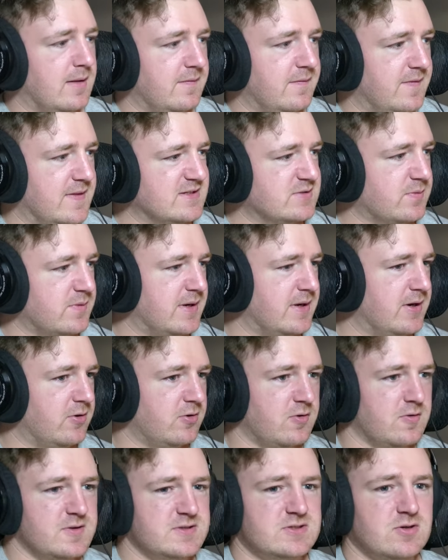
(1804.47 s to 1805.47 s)
This one I
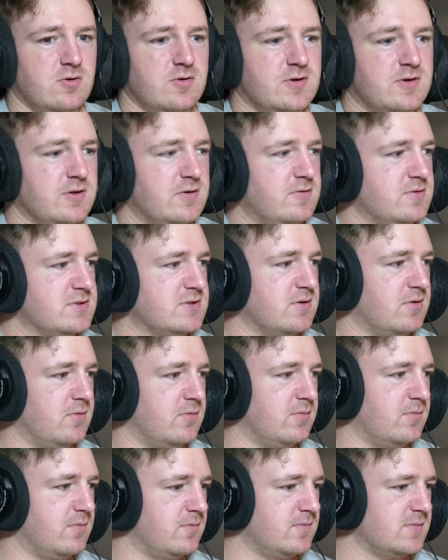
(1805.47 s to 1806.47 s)
don't know the score to,
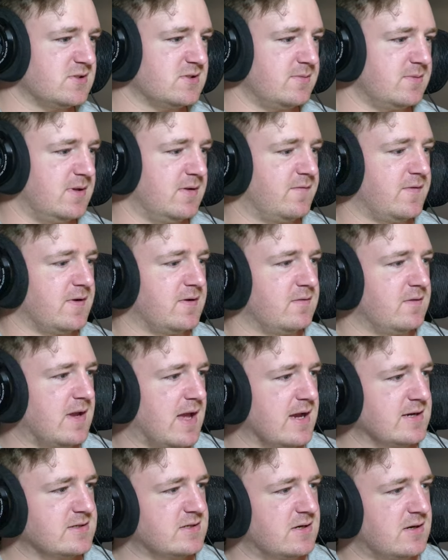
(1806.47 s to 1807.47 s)
so this will be a fun
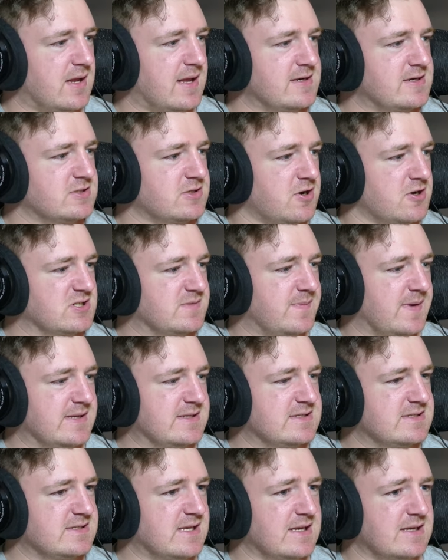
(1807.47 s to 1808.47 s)
reaction. I had Sharks by
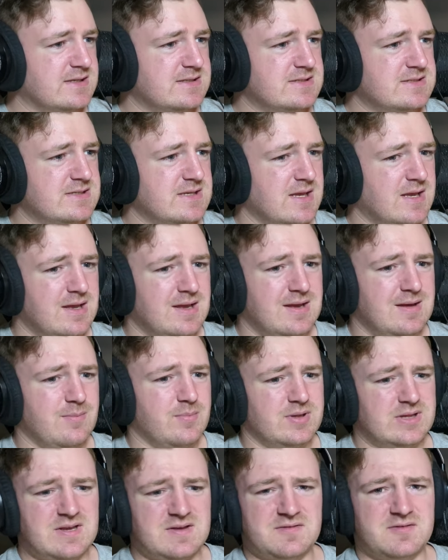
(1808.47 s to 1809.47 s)
6. I
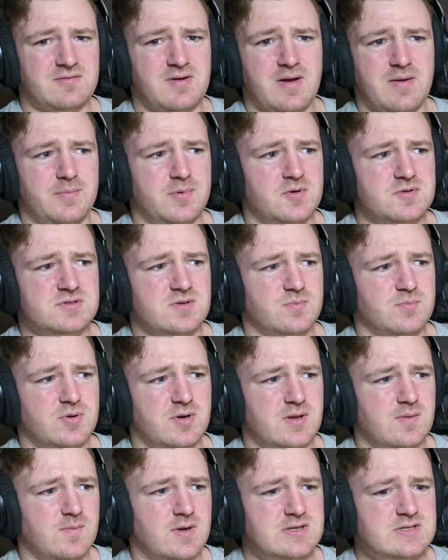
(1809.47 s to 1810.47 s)
believe the Rabbitohs are
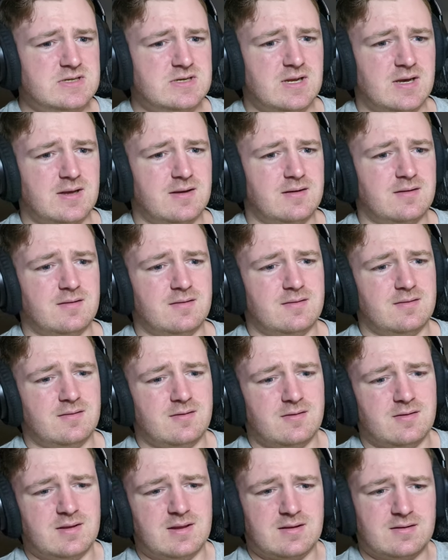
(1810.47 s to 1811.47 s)
pretty much done.
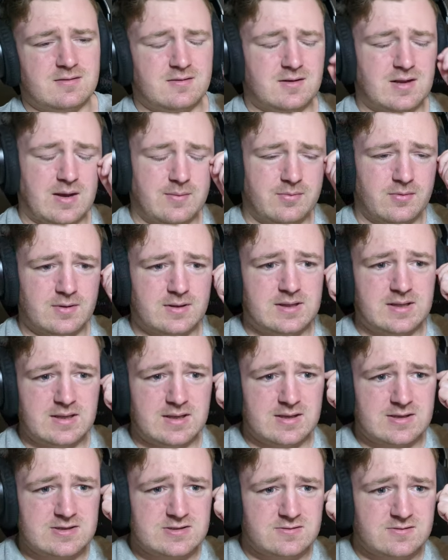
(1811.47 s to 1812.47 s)
A couple of
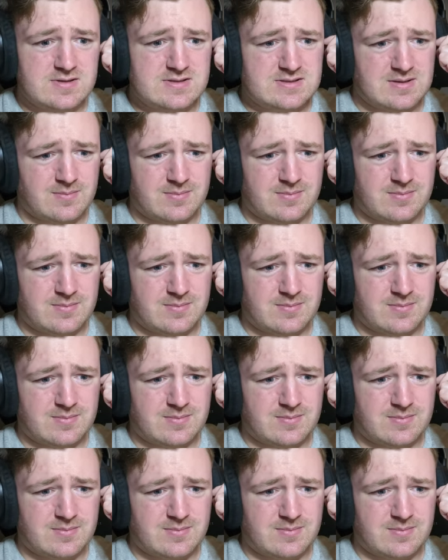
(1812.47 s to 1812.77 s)
key injuries.